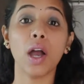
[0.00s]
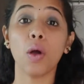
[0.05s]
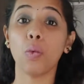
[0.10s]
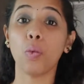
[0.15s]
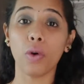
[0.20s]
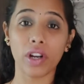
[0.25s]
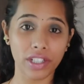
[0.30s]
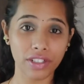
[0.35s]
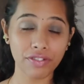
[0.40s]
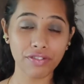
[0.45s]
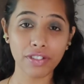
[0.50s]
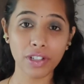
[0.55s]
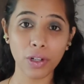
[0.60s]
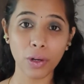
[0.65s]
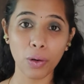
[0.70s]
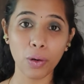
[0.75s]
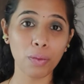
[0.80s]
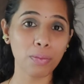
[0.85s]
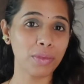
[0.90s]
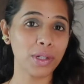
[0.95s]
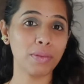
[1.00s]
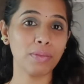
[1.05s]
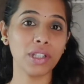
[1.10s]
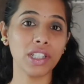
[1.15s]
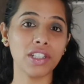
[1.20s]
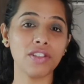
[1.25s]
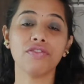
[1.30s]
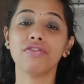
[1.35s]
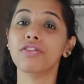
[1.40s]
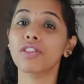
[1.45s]
a wonderful home
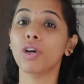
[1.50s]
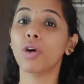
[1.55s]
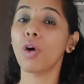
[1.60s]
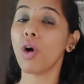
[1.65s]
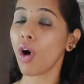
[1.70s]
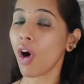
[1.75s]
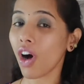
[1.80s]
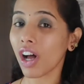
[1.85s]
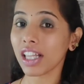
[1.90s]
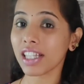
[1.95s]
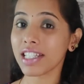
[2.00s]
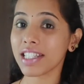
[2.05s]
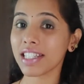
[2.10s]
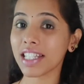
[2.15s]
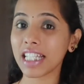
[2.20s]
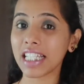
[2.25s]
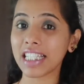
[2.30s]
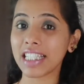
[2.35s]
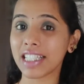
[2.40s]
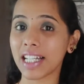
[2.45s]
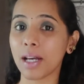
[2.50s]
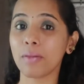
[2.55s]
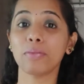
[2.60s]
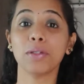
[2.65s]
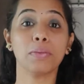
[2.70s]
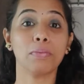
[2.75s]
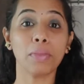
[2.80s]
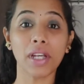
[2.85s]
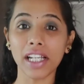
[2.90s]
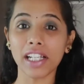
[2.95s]
remedy for all the skin
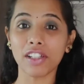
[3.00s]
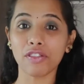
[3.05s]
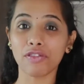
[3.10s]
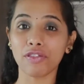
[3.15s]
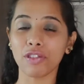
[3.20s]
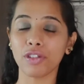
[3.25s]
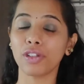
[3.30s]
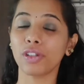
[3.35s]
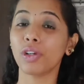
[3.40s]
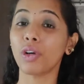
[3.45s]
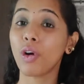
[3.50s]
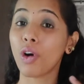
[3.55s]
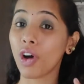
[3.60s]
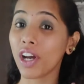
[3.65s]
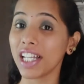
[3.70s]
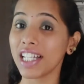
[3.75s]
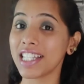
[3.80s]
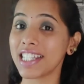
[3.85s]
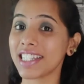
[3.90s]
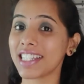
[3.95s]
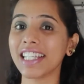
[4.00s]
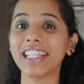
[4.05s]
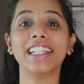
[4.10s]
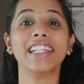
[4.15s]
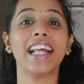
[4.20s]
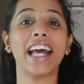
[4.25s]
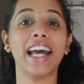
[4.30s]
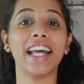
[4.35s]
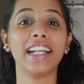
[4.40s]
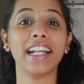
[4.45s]
types, mainly for oily skin
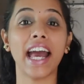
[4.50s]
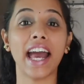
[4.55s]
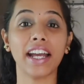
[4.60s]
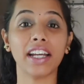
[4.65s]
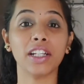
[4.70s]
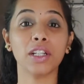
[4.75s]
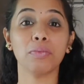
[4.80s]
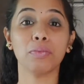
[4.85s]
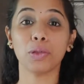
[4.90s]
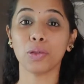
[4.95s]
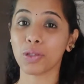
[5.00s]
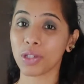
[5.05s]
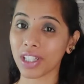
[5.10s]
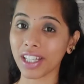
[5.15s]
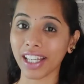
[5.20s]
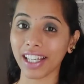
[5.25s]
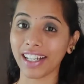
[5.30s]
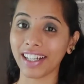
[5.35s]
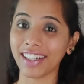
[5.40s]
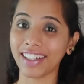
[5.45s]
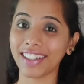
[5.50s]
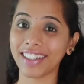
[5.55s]
and acne-prone skin.